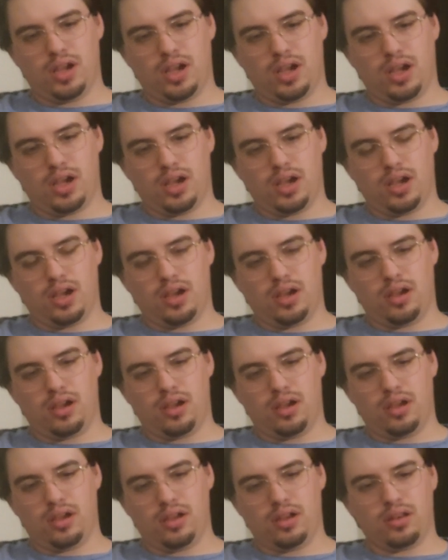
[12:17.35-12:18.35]

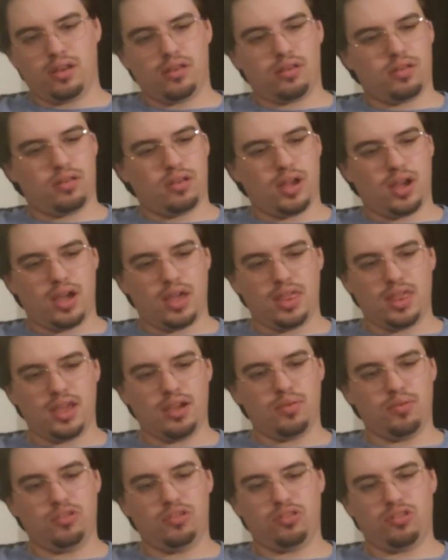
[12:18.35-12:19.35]
I
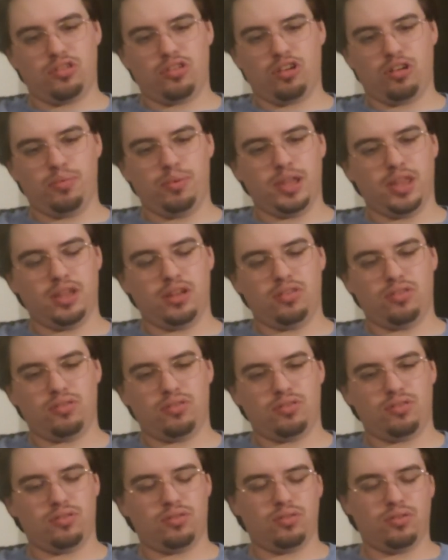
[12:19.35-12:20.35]
think it was
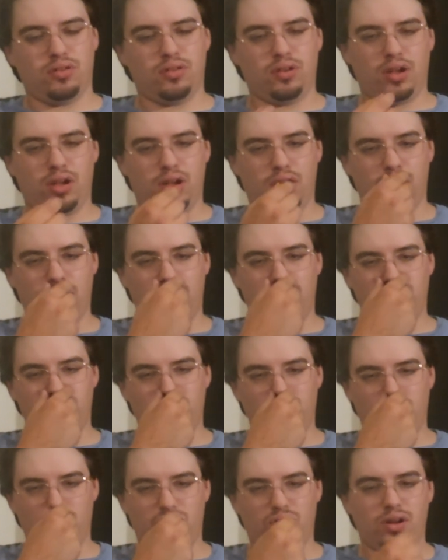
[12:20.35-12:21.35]
Turbulence,
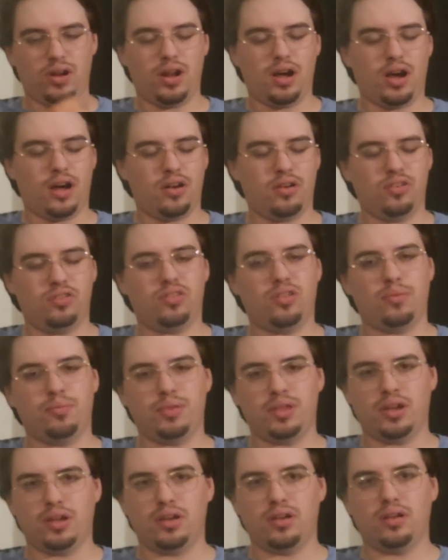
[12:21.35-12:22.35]
Renat or
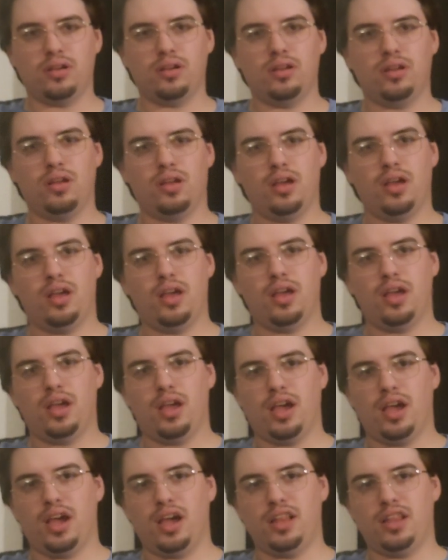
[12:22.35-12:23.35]
something.
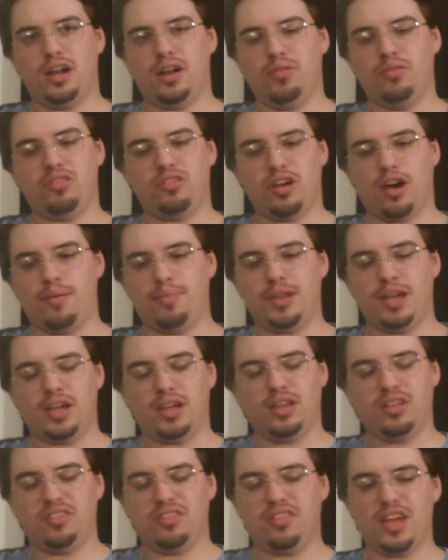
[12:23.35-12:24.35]
And then I was top
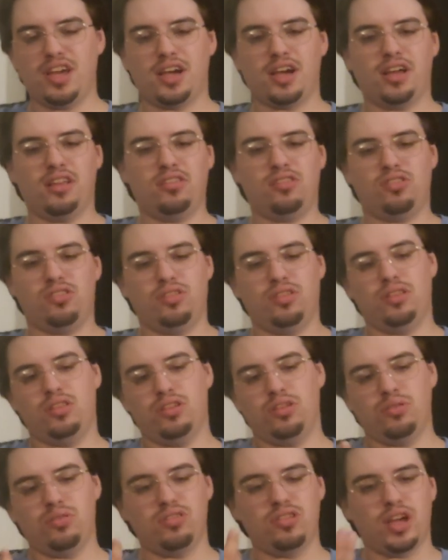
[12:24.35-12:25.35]
decking Snake Eyes. So
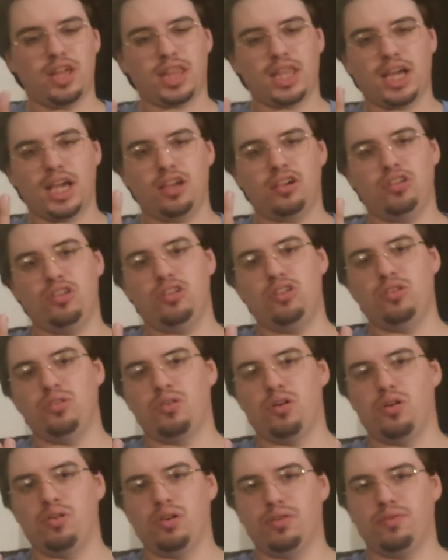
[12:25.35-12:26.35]
there was nothing I could do
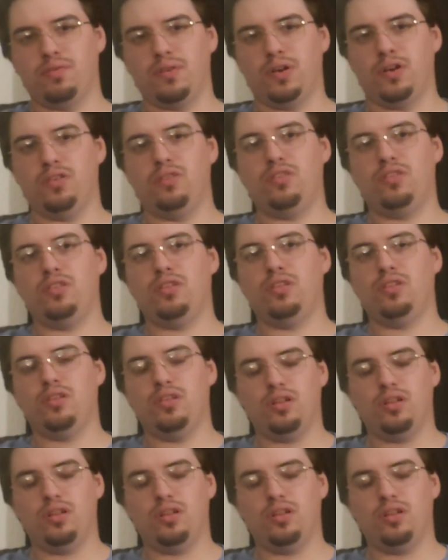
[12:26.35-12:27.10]
going first.